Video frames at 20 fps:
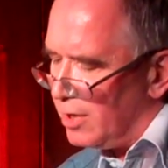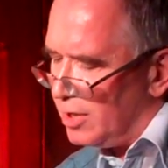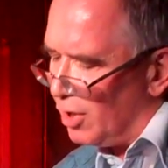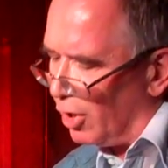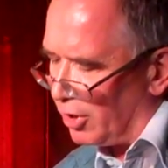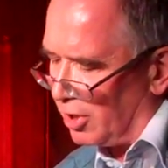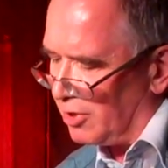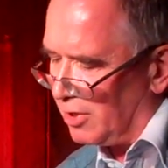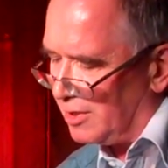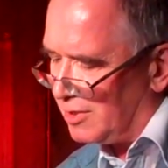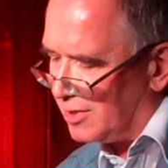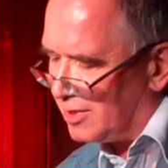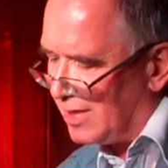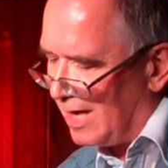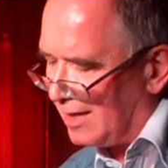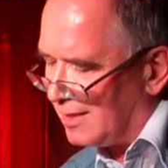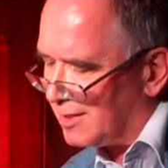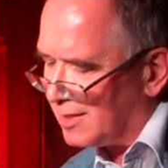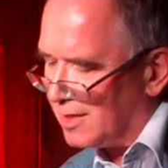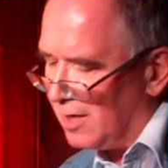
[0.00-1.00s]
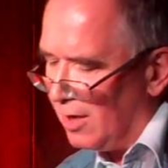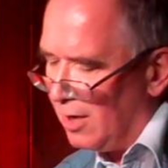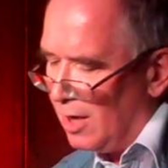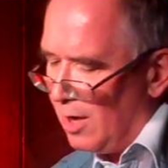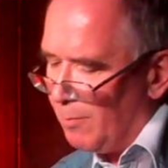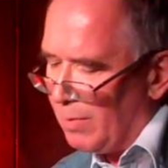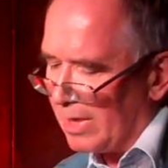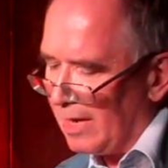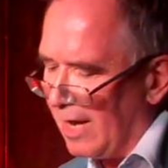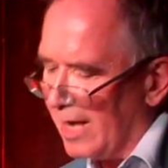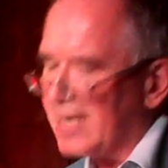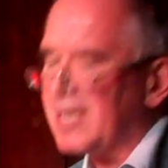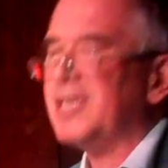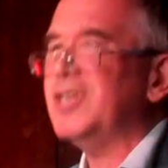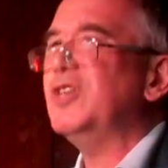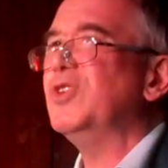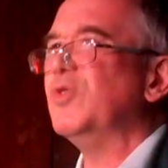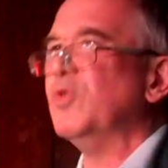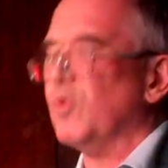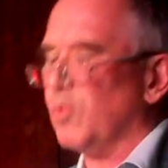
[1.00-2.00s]
Not at a desk, but
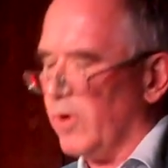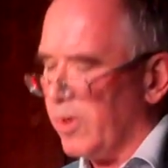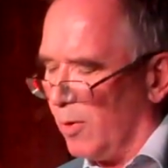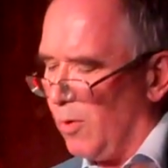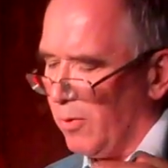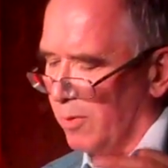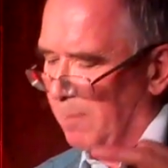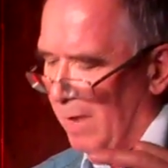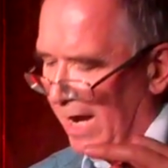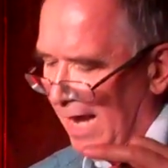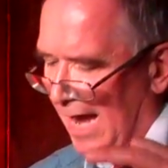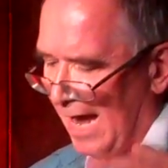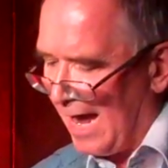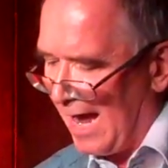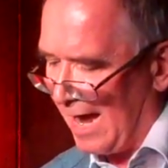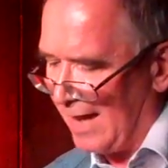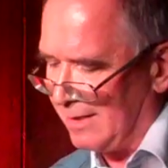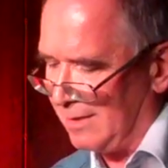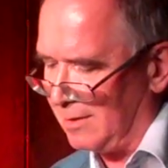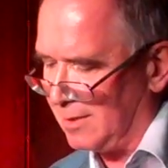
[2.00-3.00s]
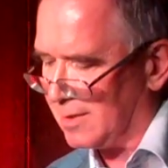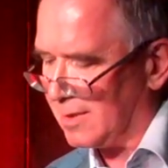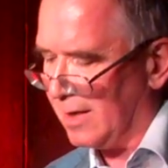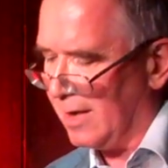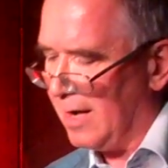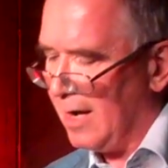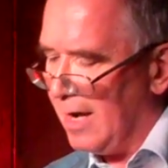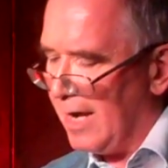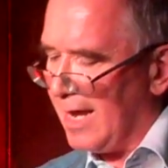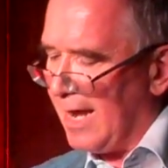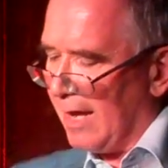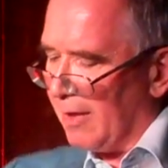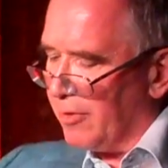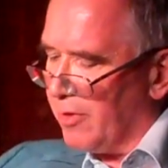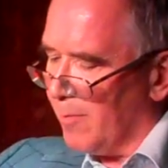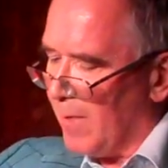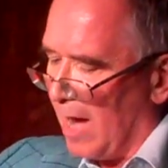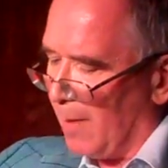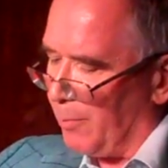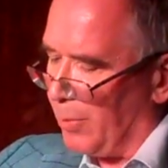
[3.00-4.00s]
like you, with my hands. He
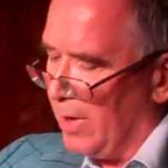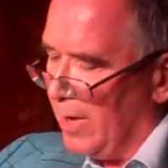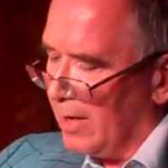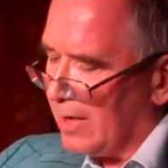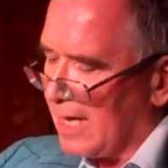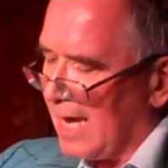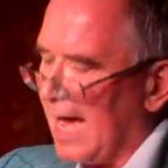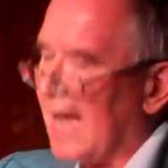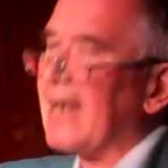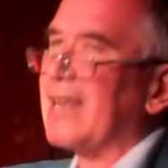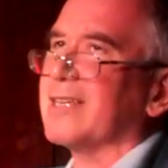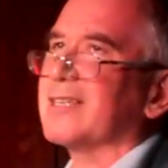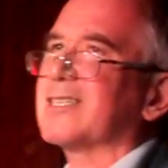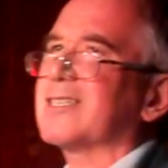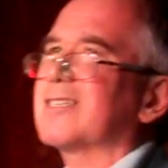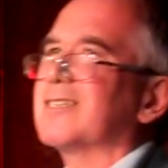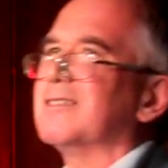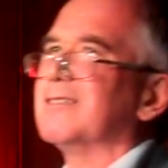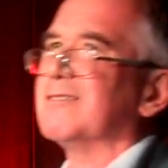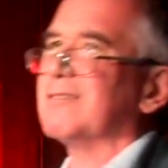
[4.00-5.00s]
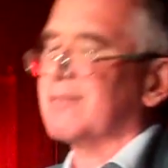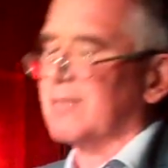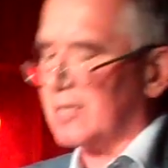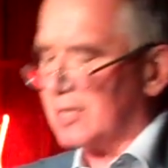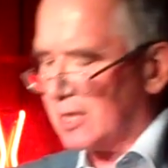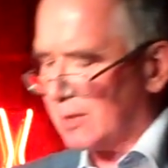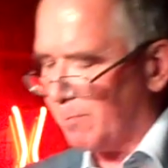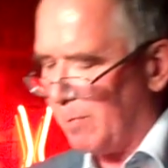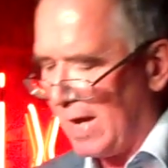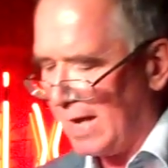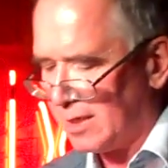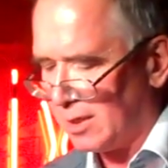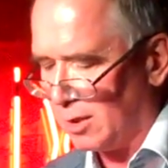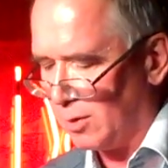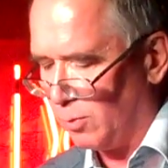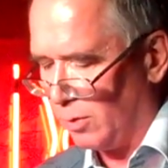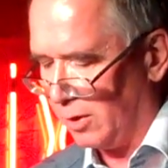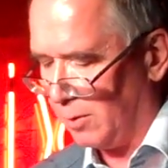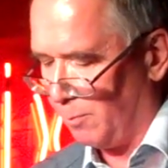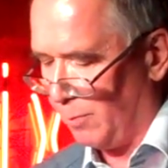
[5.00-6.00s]
held them up, calloused and
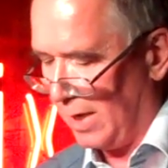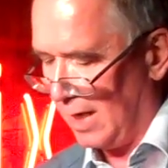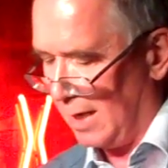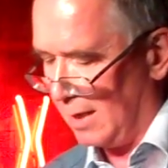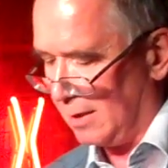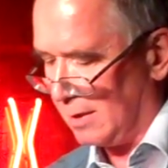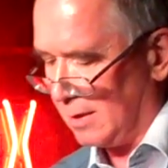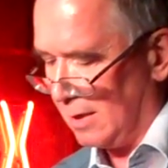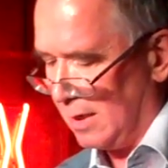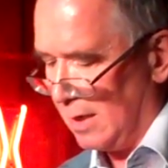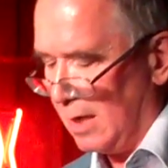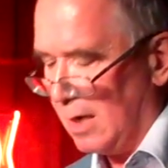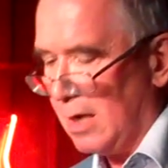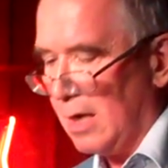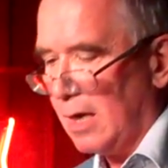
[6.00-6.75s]
spattered with paint.